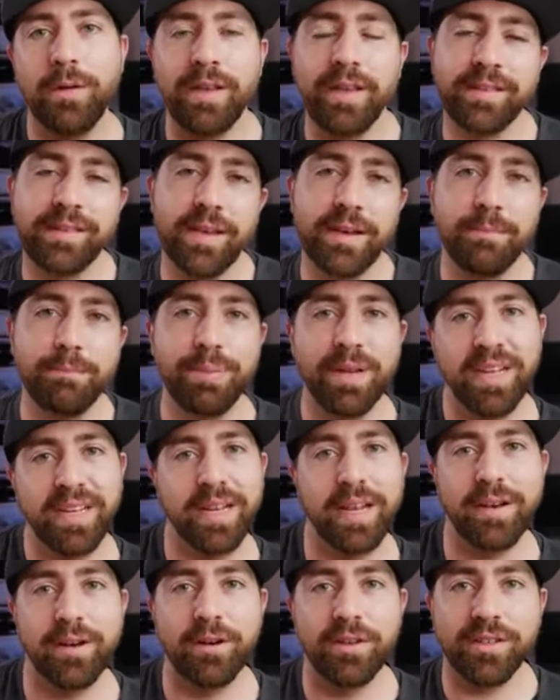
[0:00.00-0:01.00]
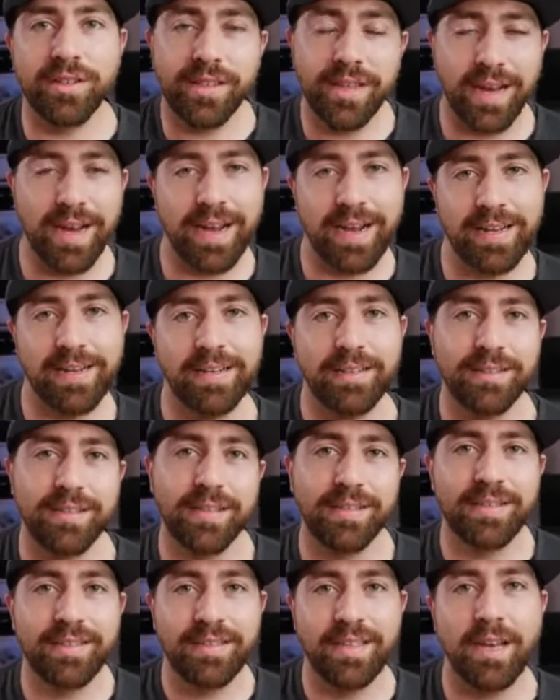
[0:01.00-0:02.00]
is a beginner's guide
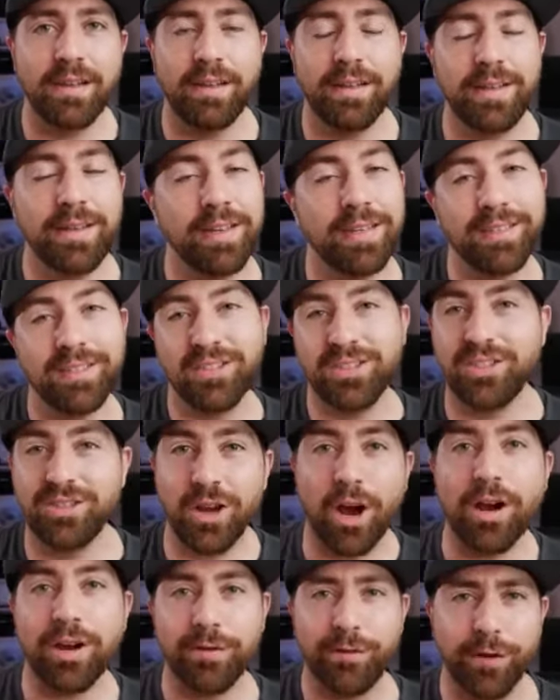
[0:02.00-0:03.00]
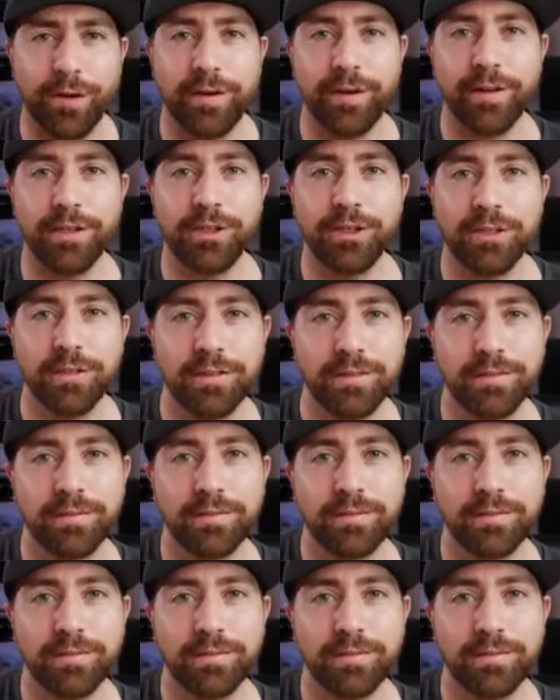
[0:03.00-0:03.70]
to selling stock footage.